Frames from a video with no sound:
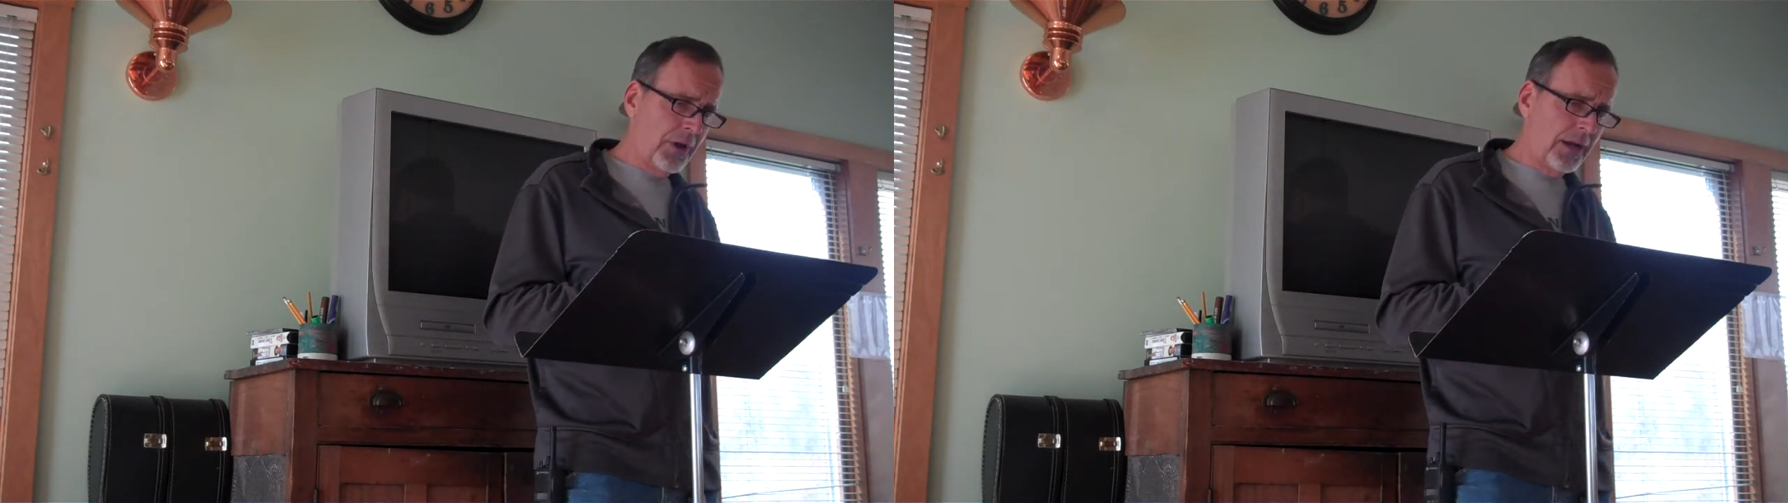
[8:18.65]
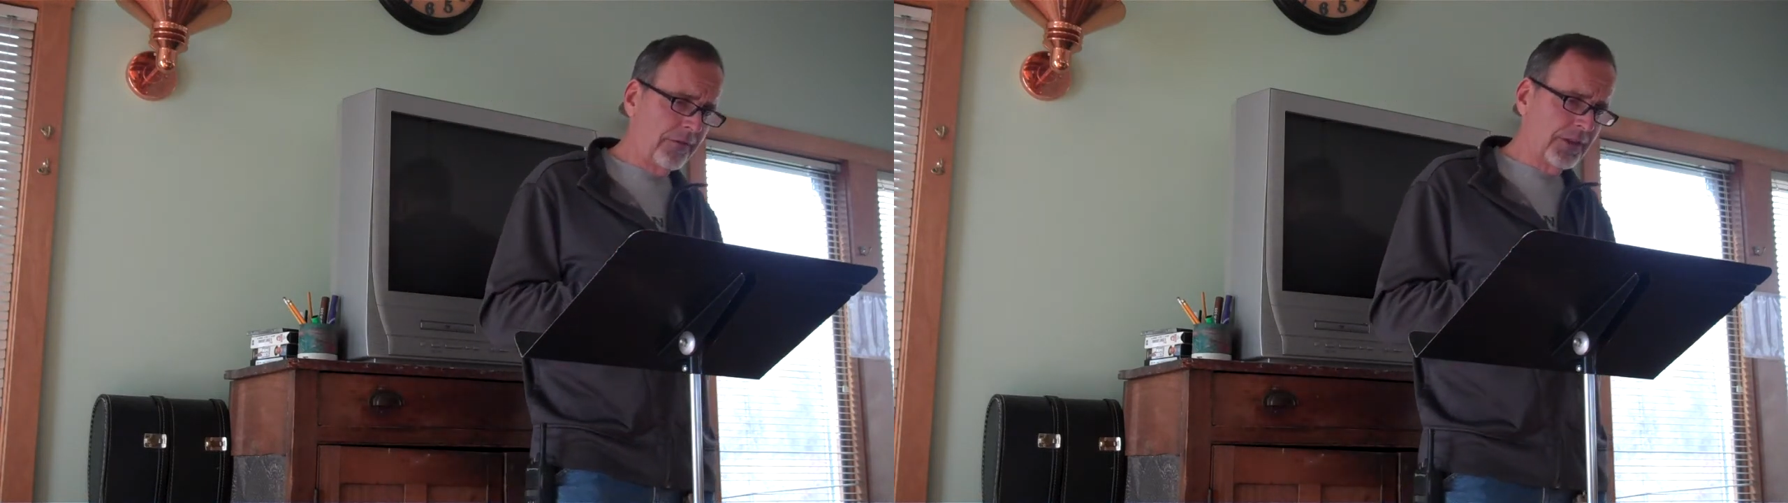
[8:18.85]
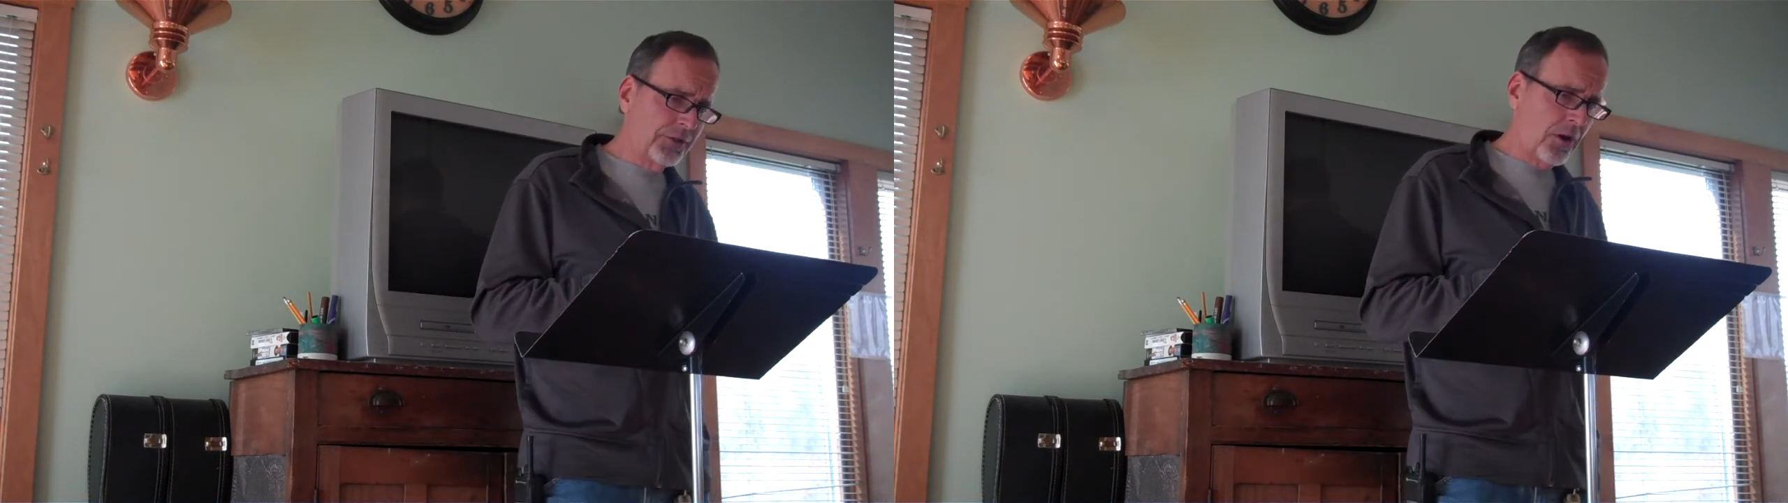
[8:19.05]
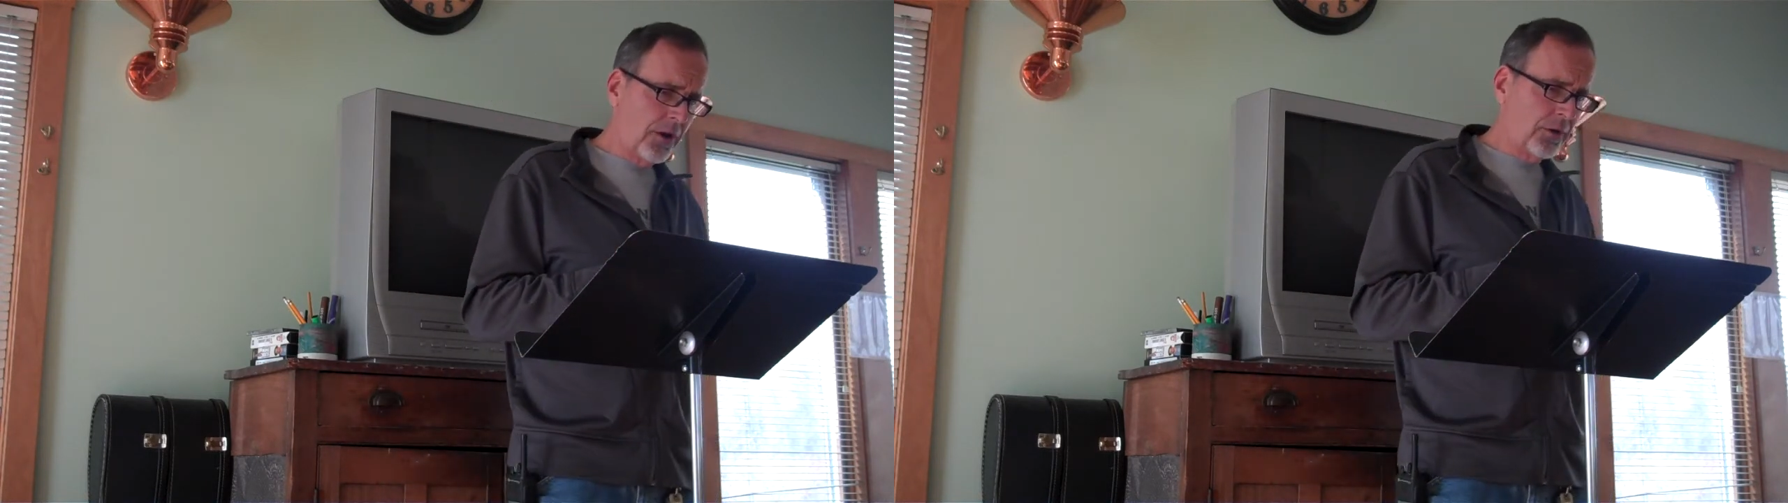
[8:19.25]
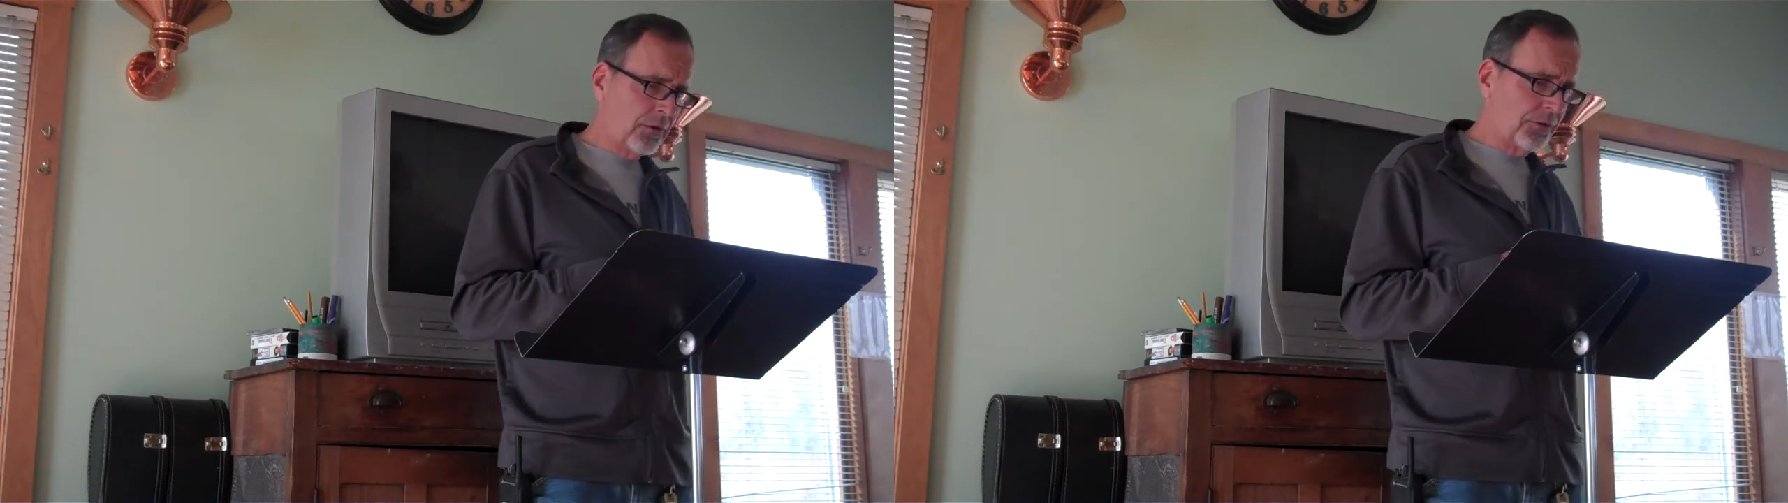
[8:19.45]
writer of this
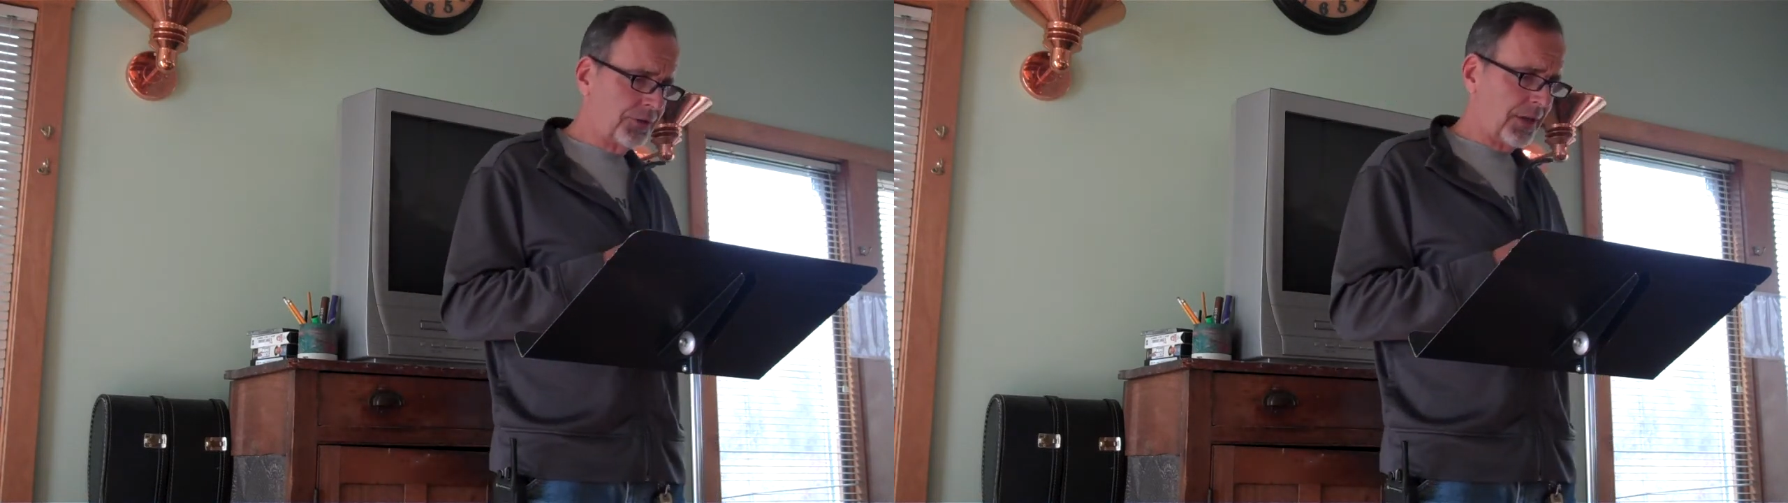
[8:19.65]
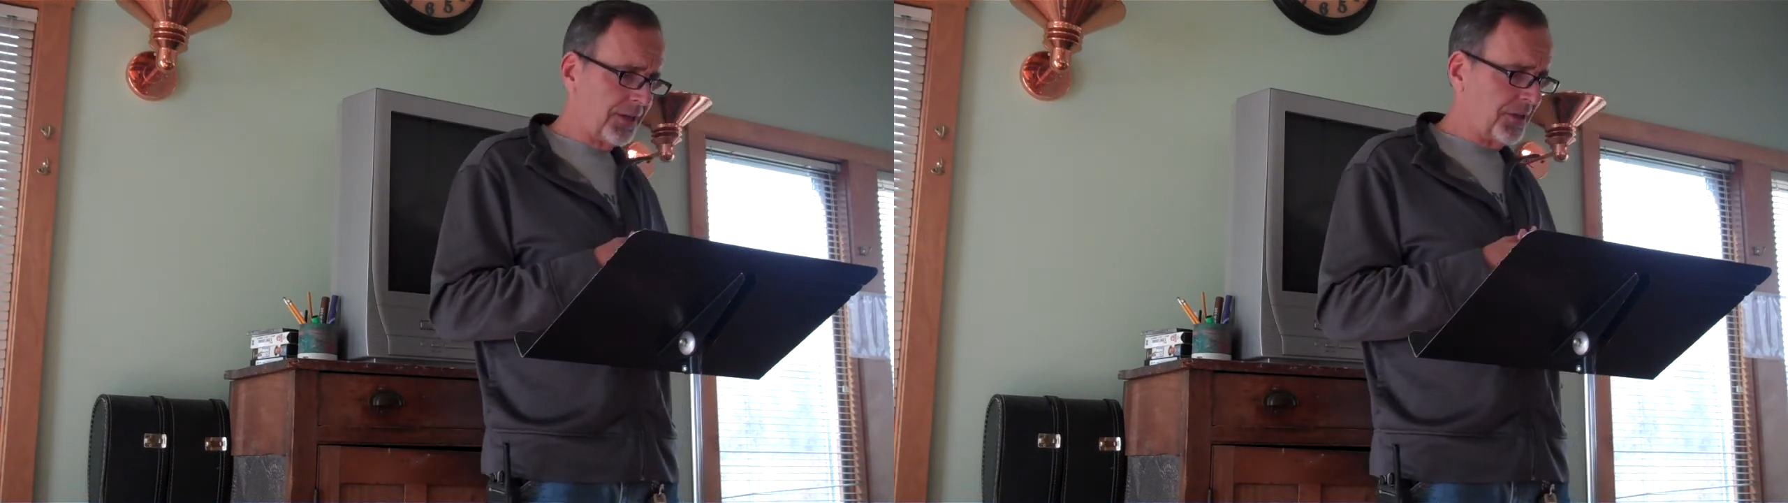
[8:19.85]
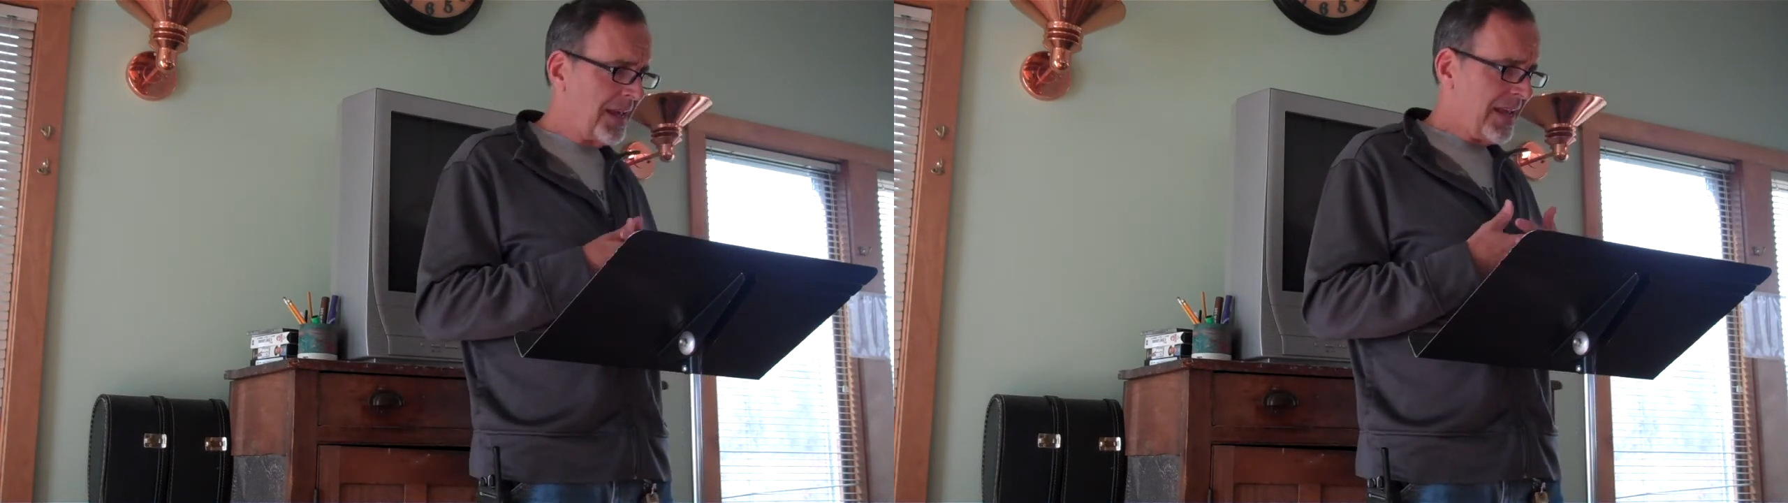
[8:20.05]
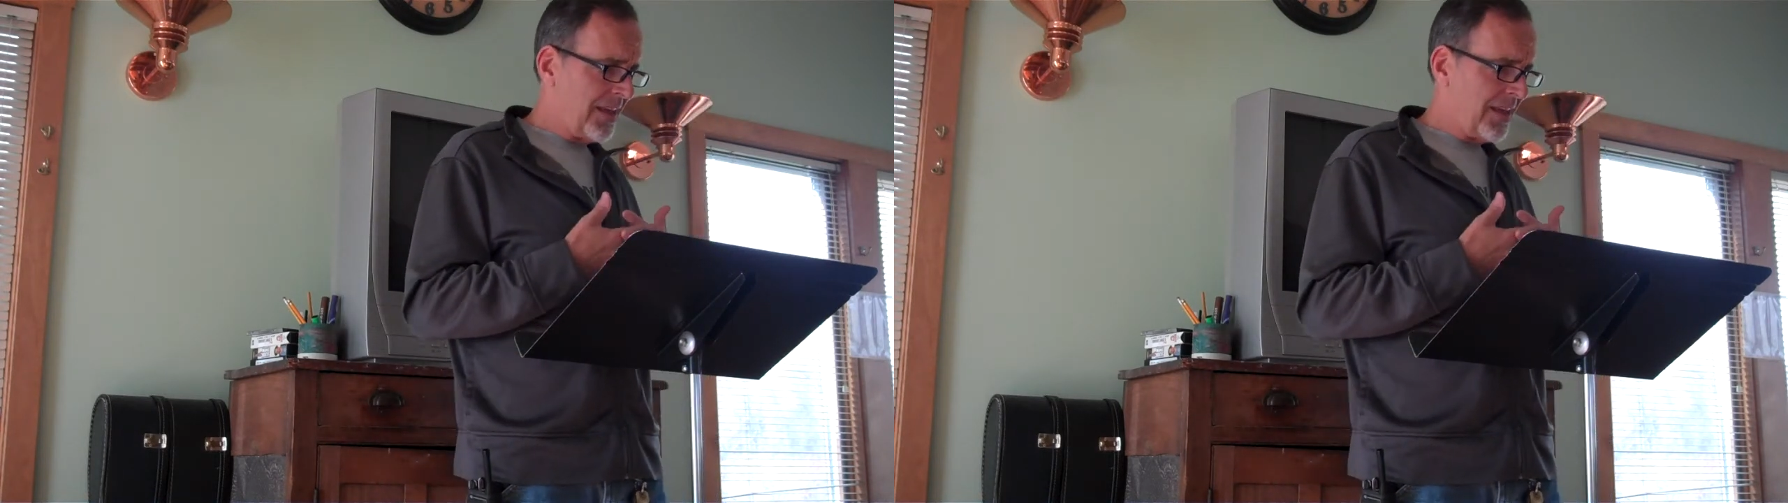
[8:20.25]
article says,